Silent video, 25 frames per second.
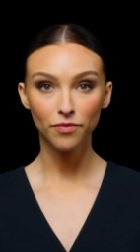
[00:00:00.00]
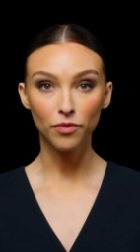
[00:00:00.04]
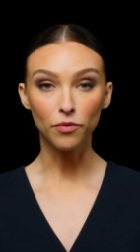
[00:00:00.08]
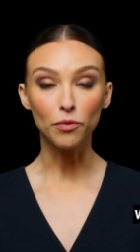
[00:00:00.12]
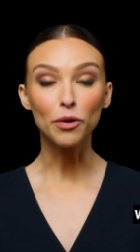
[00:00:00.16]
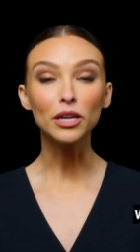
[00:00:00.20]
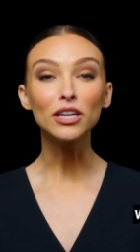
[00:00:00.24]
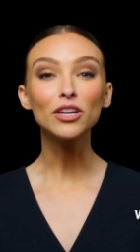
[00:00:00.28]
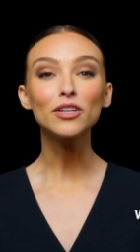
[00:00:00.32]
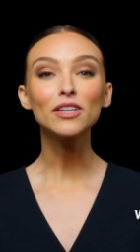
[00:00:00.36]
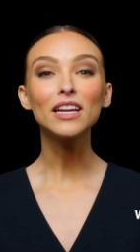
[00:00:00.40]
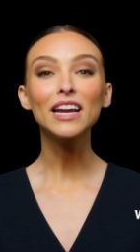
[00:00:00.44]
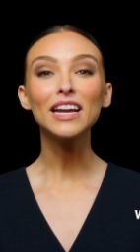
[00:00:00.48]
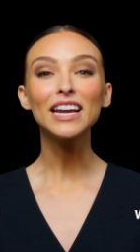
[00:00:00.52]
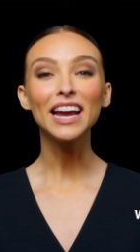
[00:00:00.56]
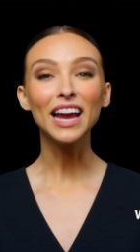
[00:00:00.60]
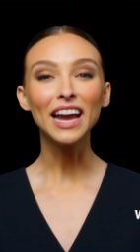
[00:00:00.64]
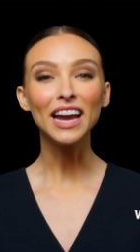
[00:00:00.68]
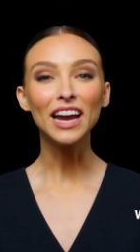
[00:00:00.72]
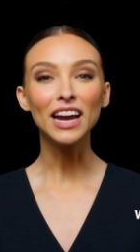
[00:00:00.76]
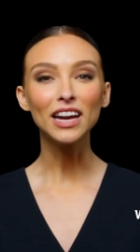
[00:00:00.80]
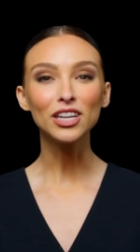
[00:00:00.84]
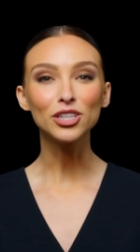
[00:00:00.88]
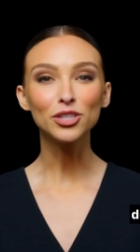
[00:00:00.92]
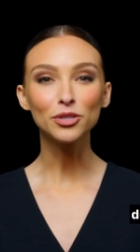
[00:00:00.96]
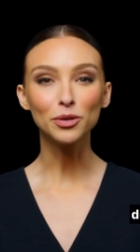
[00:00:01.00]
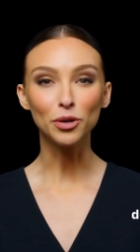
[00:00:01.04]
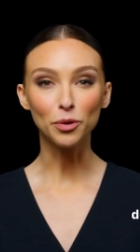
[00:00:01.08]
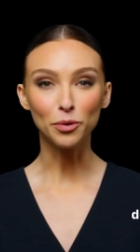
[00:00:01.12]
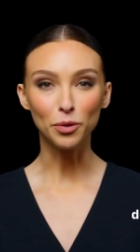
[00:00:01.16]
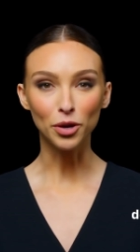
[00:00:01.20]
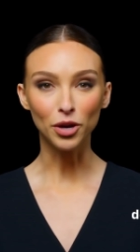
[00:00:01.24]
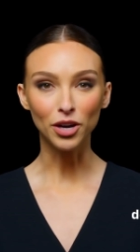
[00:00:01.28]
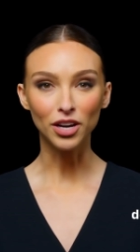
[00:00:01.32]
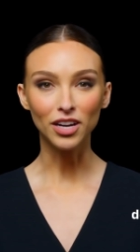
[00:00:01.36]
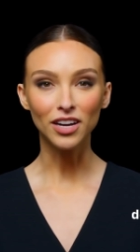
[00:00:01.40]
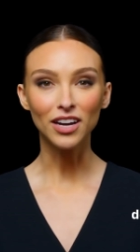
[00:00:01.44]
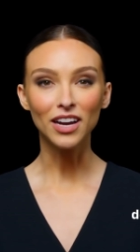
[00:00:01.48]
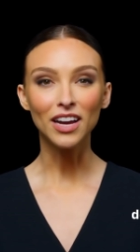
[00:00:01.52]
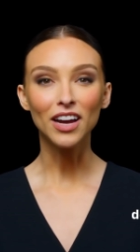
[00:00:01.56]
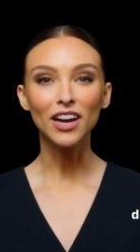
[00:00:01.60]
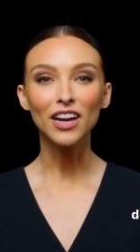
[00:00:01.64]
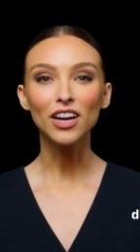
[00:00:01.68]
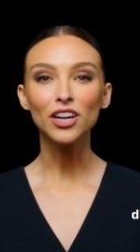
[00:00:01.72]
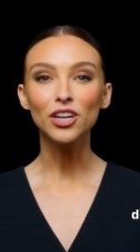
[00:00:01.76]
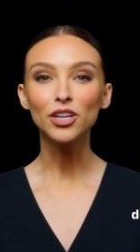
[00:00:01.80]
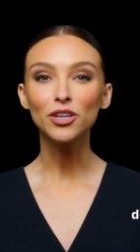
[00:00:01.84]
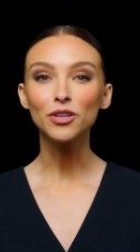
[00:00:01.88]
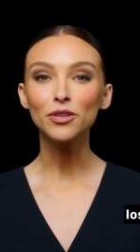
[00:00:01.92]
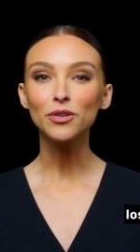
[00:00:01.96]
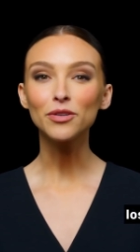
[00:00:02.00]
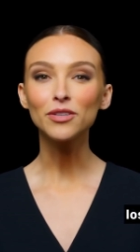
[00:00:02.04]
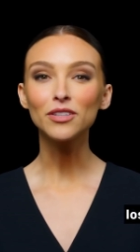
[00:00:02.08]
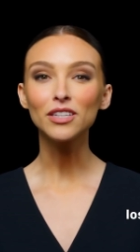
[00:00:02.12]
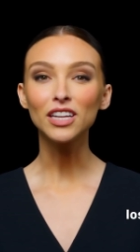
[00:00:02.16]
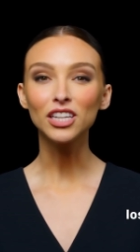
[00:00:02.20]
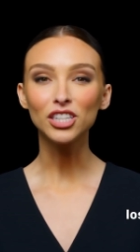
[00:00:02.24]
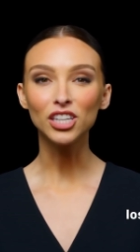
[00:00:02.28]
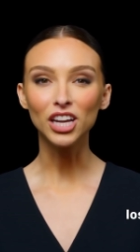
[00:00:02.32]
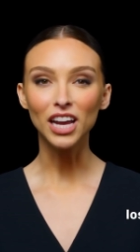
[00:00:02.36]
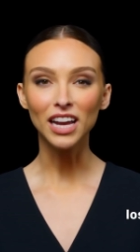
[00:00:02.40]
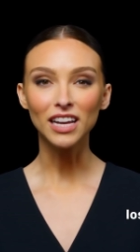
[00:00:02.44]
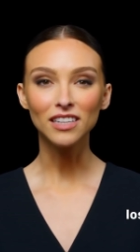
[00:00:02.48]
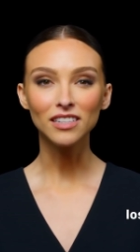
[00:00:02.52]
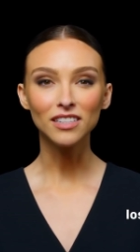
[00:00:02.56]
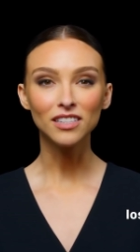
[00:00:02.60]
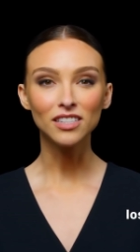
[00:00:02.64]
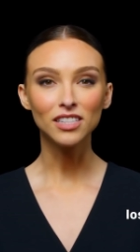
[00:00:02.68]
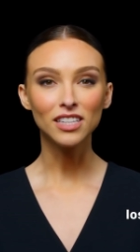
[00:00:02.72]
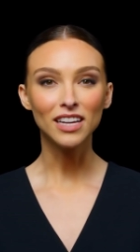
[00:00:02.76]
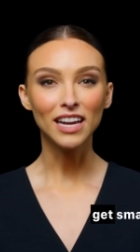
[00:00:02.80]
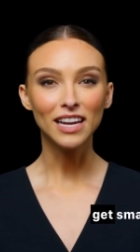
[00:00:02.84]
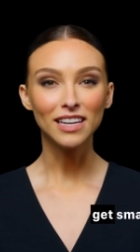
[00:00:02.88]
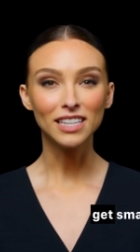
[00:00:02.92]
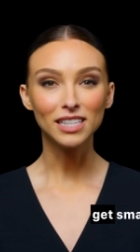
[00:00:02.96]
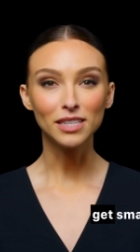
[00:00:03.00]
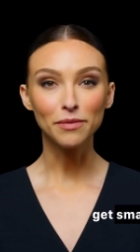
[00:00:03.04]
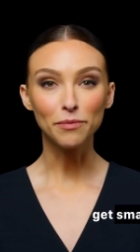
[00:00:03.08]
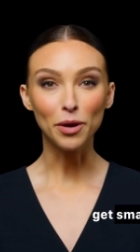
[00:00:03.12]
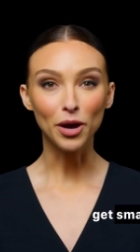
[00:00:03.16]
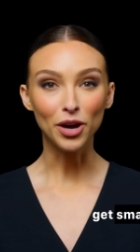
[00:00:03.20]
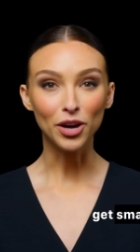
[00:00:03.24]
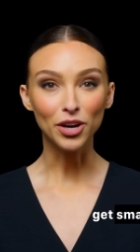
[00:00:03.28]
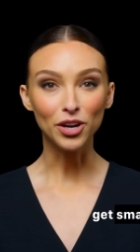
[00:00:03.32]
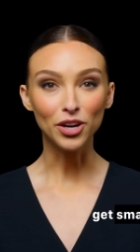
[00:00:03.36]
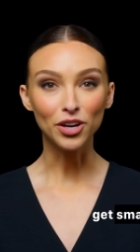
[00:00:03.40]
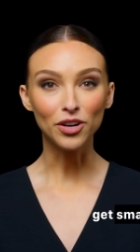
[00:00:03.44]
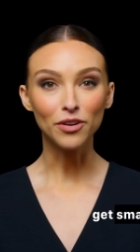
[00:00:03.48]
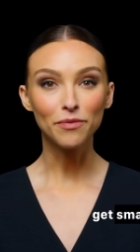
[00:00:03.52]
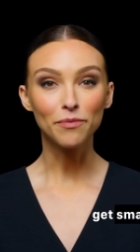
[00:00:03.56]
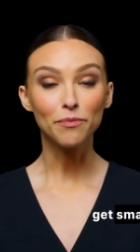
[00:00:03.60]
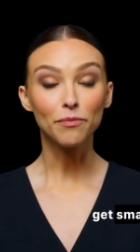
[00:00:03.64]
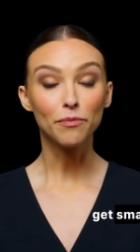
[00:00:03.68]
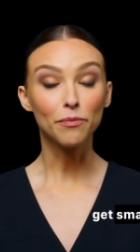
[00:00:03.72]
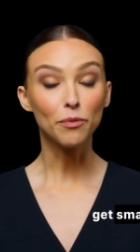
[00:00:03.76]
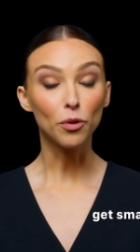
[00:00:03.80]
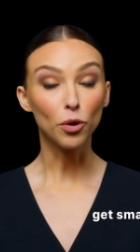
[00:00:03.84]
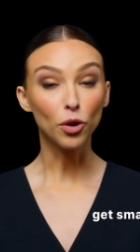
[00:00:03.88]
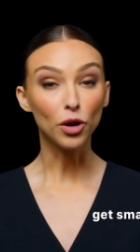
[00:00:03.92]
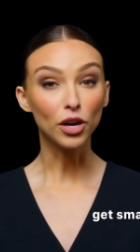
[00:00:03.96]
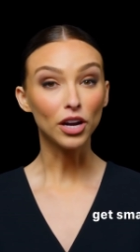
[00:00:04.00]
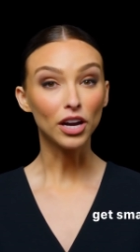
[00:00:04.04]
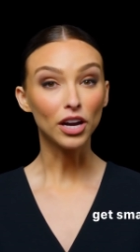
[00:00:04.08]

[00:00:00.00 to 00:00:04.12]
When you let AI do the work, you lose the chance to get smarter, more